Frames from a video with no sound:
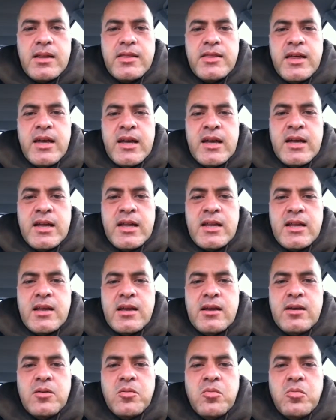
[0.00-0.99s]

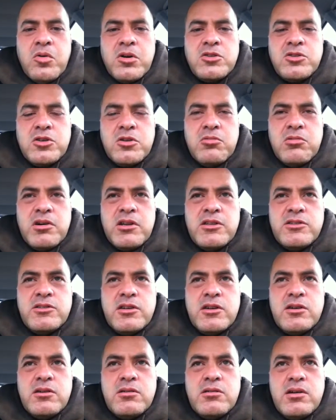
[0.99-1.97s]
then what you'll want to
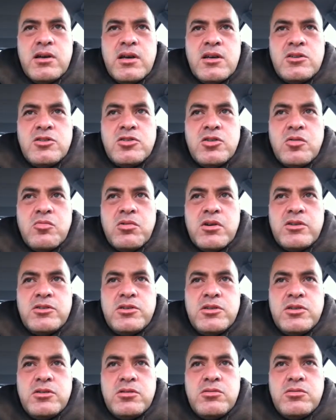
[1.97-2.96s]
do is you'll
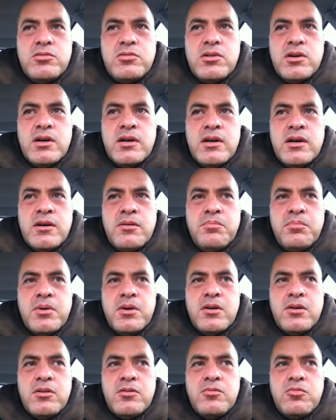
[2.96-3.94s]
want to
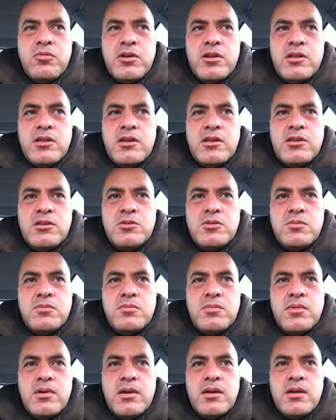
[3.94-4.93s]
build one of these
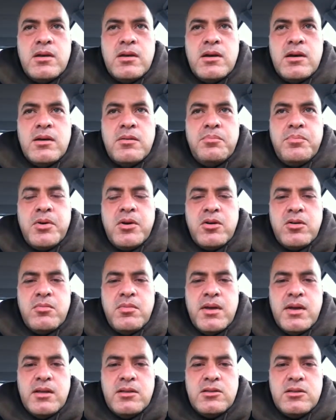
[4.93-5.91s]

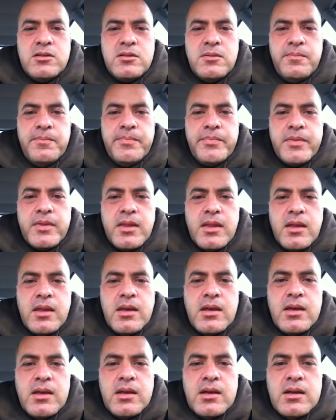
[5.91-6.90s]
pyramids.
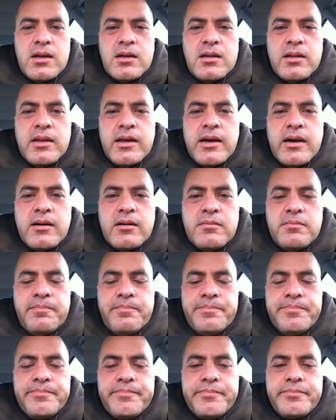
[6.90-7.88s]
Now,
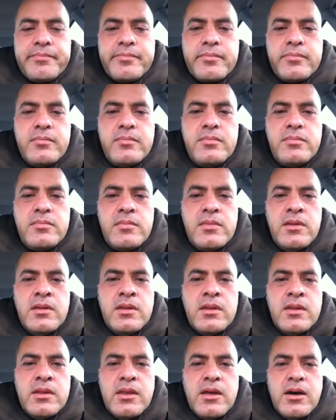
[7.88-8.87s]

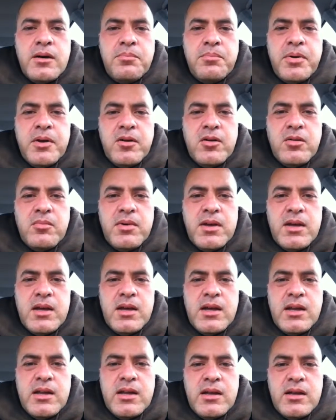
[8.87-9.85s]
the
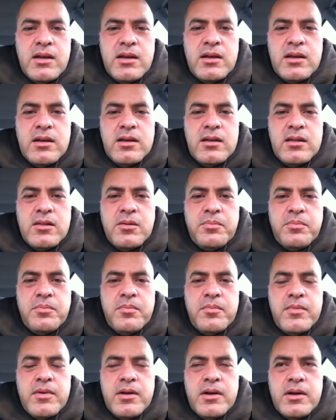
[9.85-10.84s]
pyramid
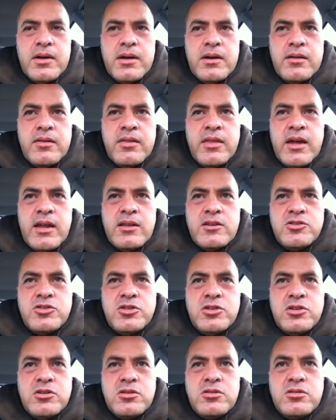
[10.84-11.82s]
that
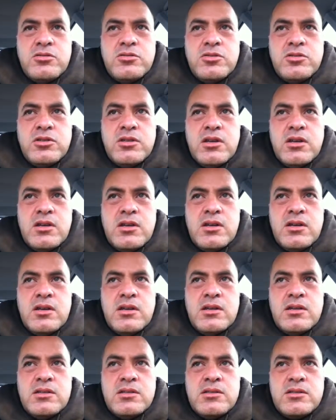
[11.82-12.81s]
is used
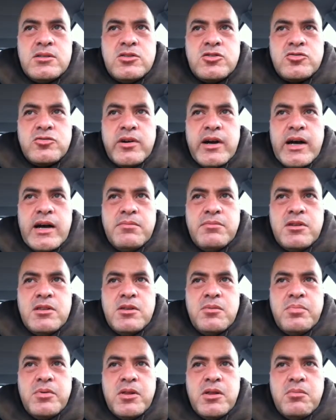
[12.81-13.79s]
is described
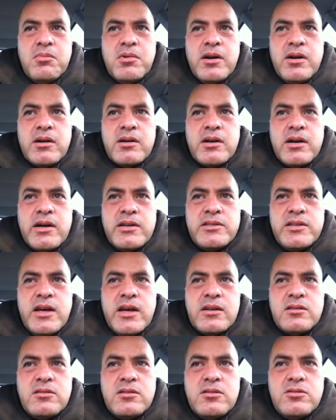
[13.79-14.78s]
in the Billy Meiers
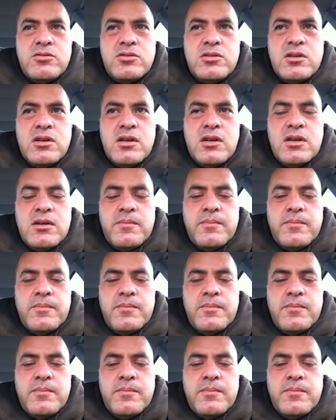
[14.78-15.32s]
contact notes